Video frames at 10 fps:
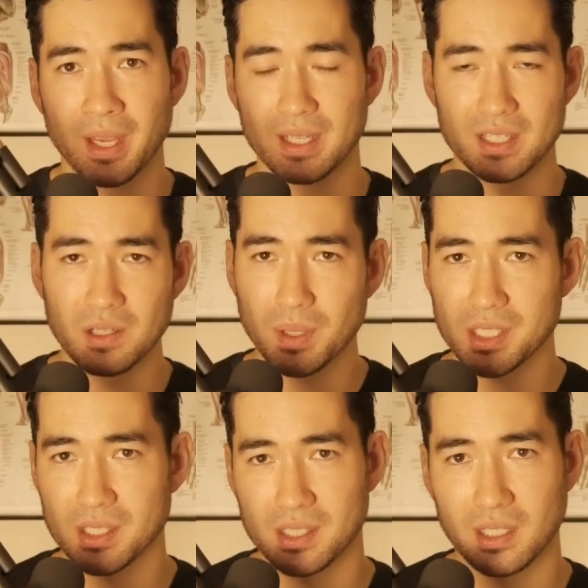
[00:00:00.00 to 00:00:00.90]
and too
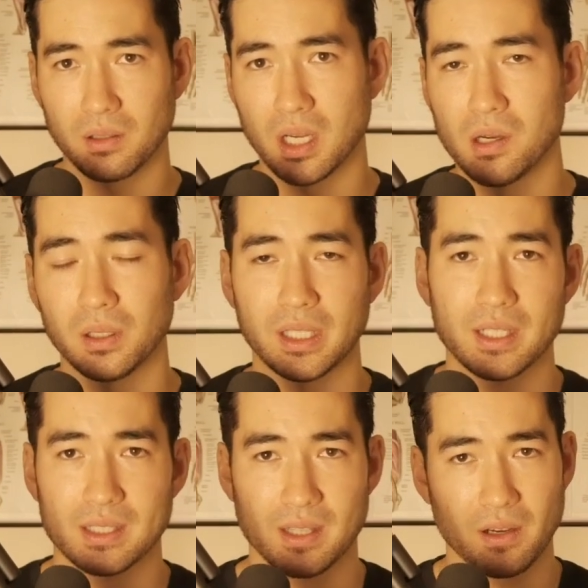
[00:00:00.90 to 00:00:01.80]
much acetylcholine
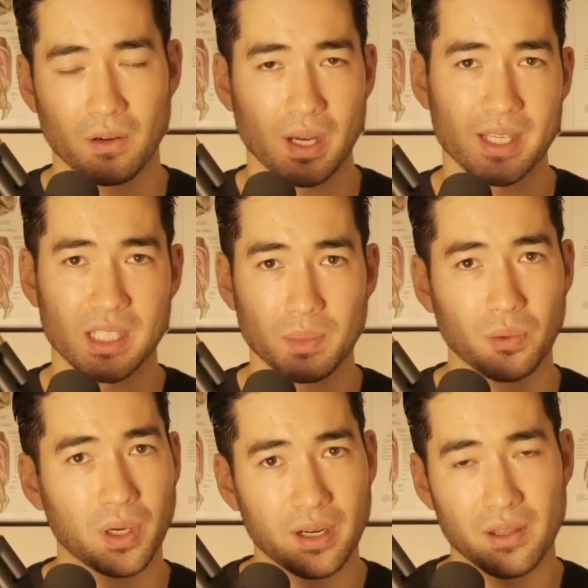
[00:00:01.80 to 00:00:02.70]
is theorized to be
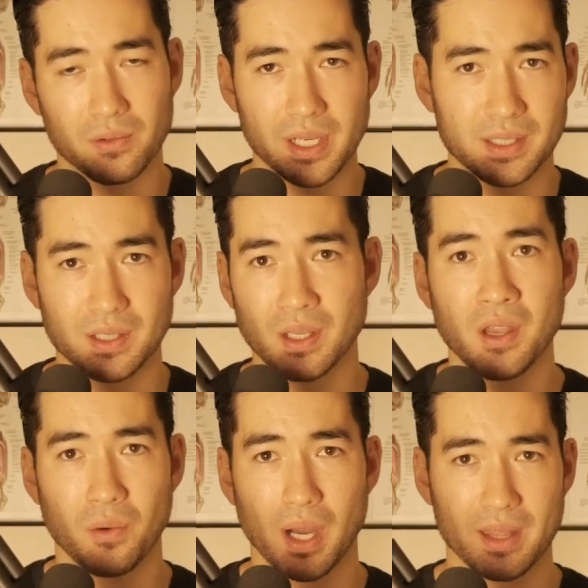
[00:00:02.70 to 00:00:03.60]
one of the reasons
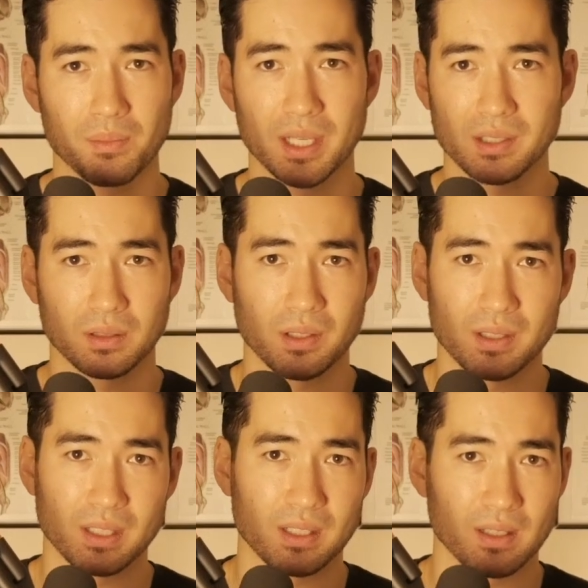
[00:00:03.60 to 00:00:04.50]
why the muscle
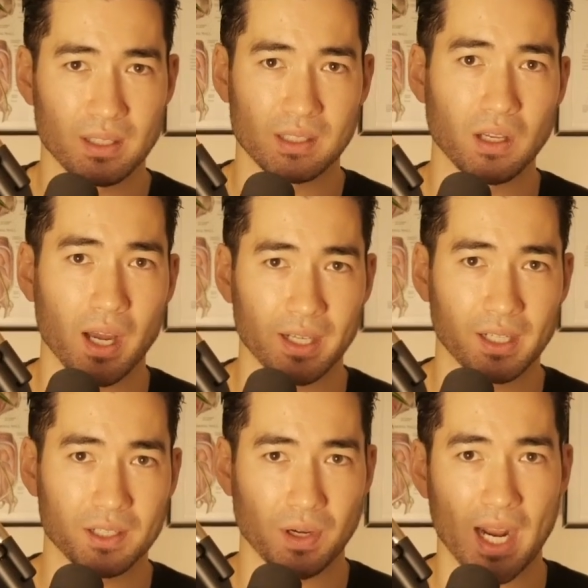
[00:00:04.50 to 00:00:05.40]
turns into this knotted,
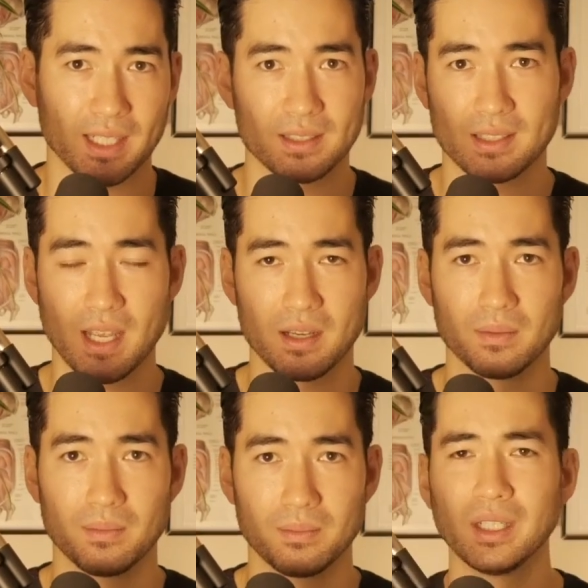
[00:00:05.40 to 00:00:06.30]
contracted state.
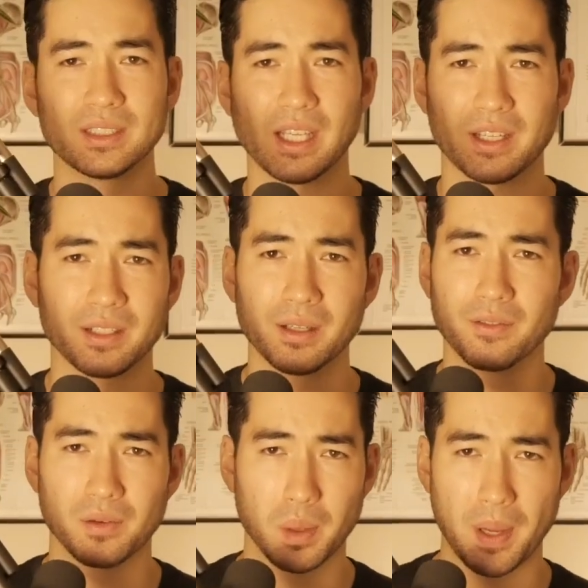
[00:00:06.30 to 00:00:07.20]
Second,
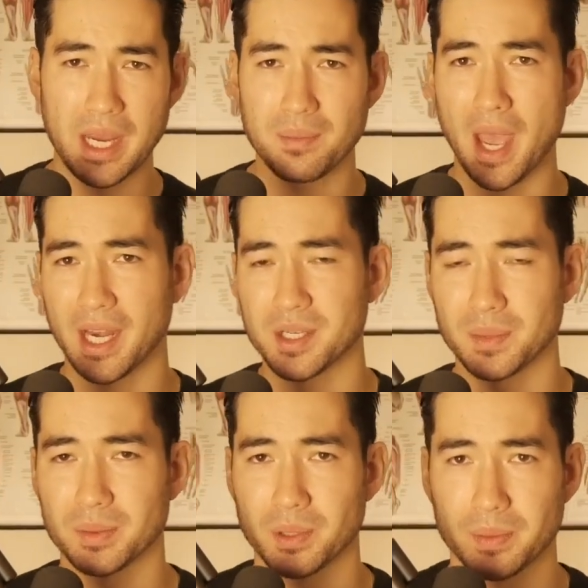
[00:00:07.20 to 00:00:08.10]
from a pain
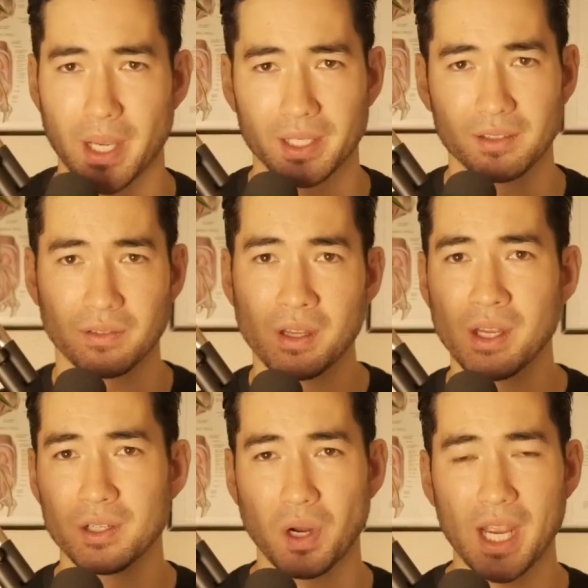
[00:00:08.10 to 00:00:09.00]
management perspective,
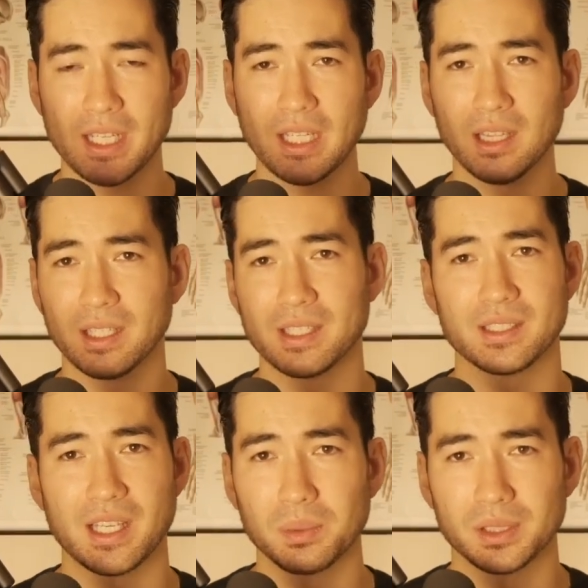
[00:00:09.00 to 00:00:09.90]
dry needling is
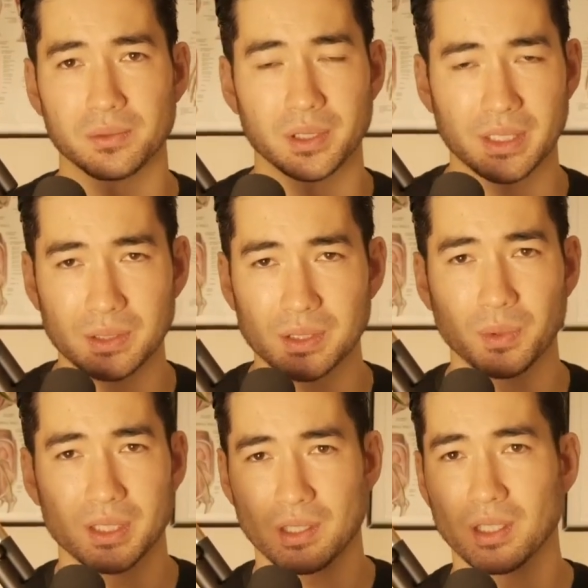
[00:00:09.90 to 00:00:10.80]
able to reduce
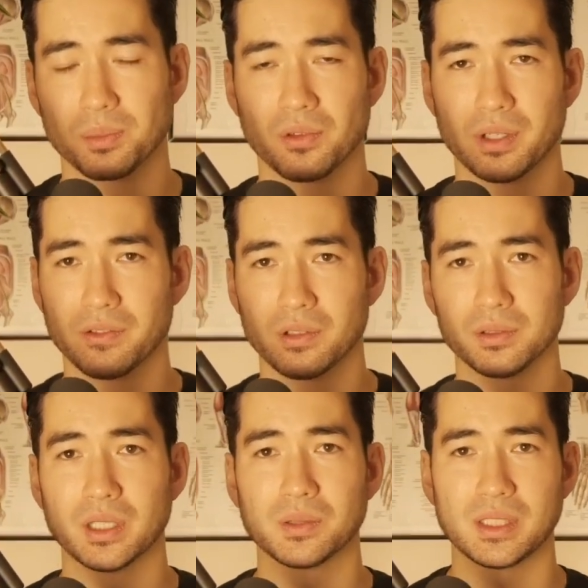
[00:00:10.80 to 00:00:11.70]
what is called peripheral
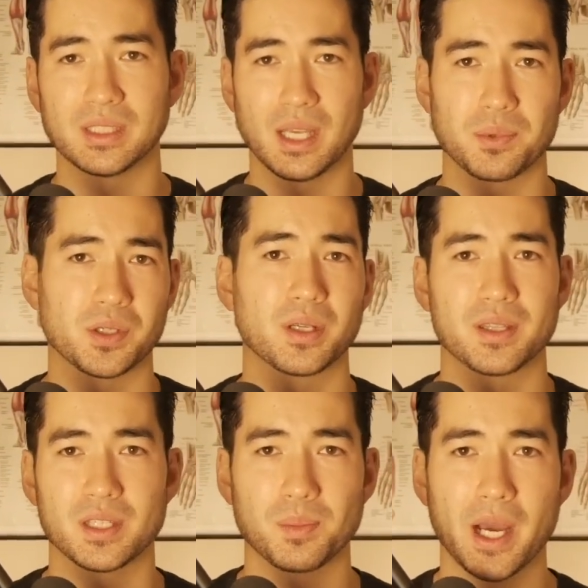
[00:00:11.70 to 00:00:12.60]
nociception at
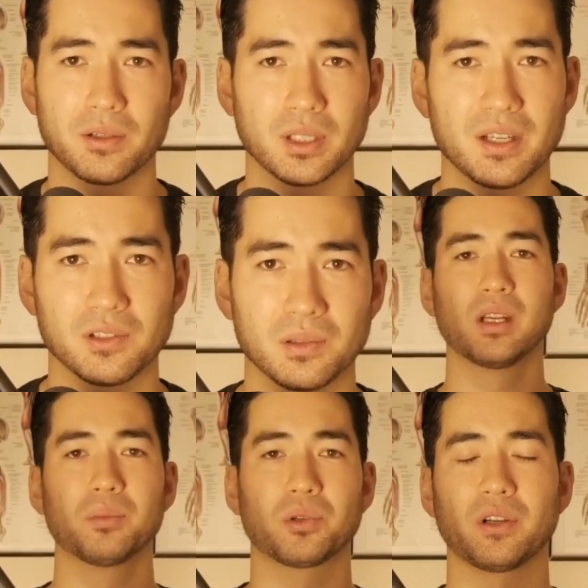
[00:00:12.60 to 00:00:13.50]
the spinal level.
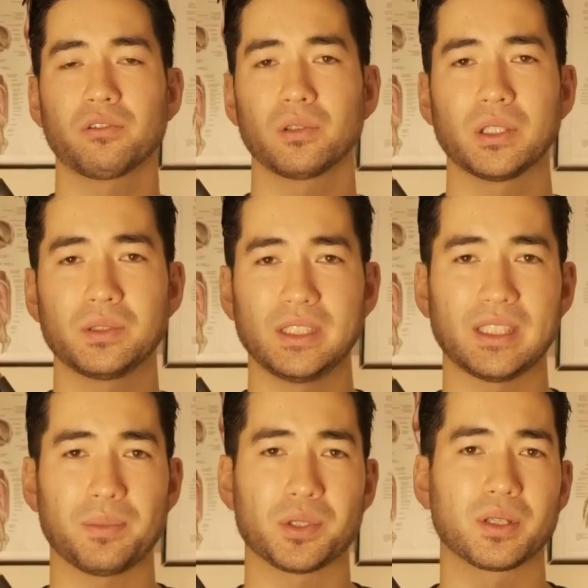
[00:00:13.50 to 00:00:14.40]
Peripheral
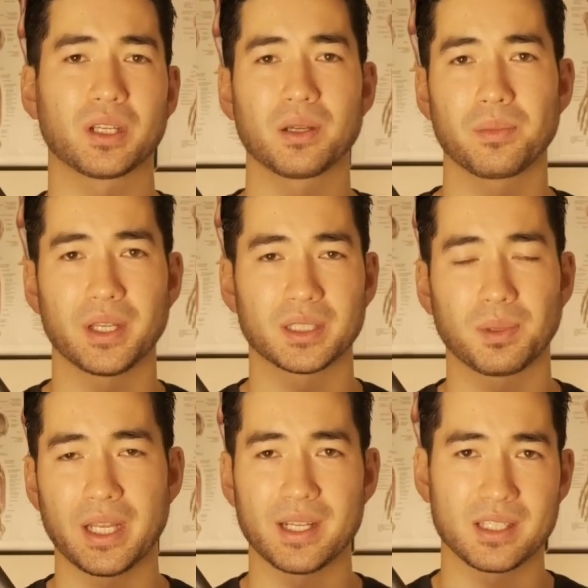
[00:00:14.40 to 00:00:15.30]
nociception can be
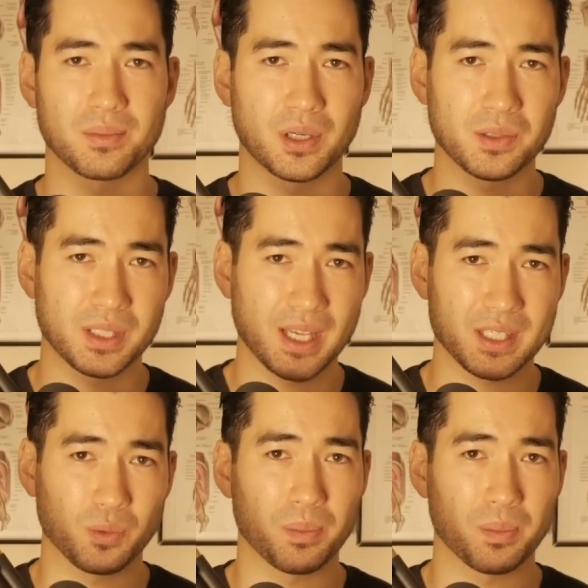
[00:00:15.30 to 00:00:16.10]
explained as the process where